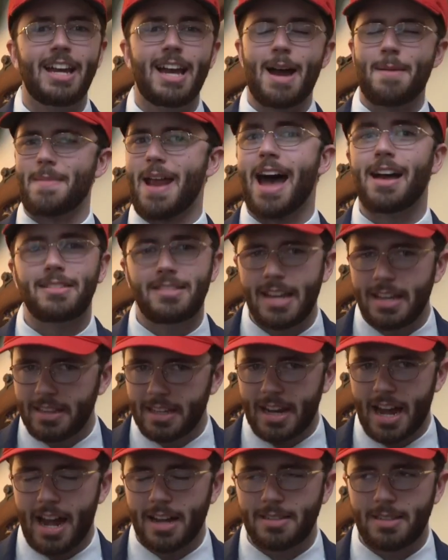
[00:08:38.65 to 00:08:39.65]
I'm not saying
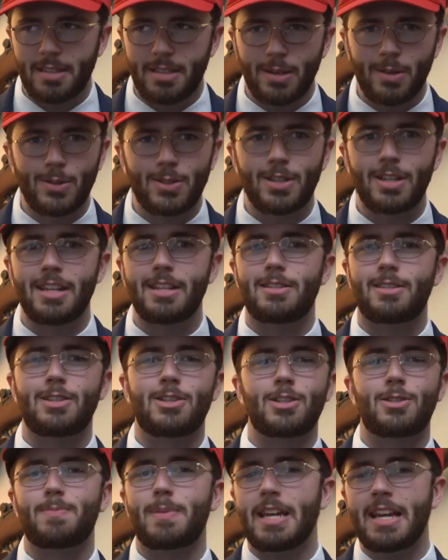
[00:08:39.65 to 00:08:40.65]
the Constitution needs to
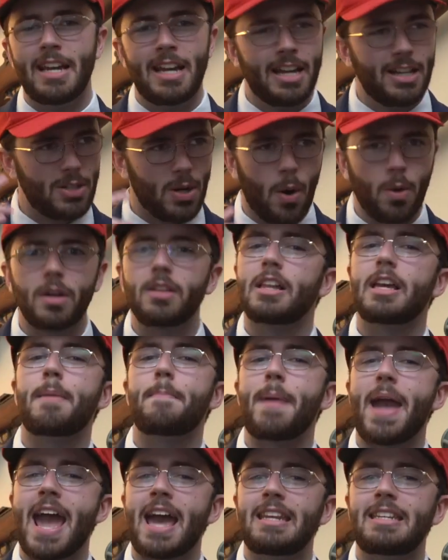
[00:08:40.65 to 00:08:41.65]
just be totally
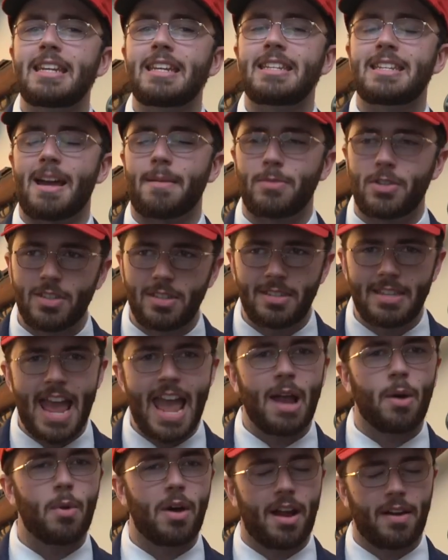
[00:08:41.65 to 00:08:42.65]
abandoned. I'm just
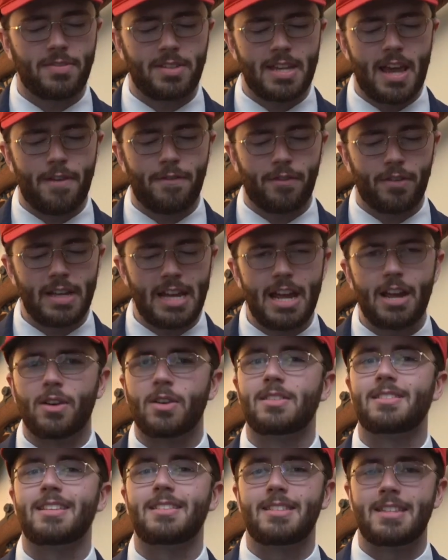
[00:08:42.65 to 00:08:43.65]
saying what I've said for
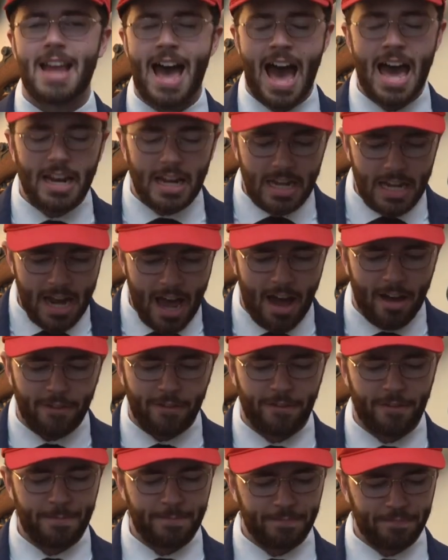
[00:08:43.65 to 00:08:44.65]
years. It's not
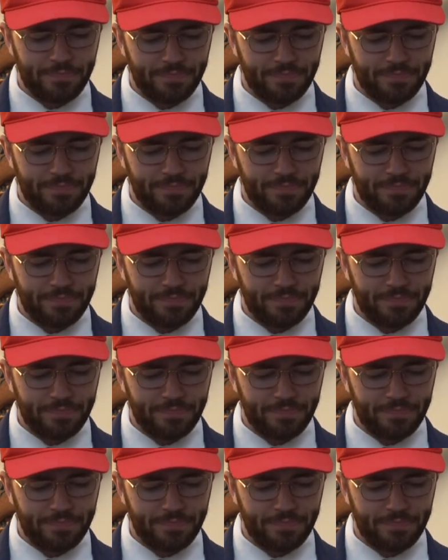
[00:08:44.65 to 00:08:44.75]
enough.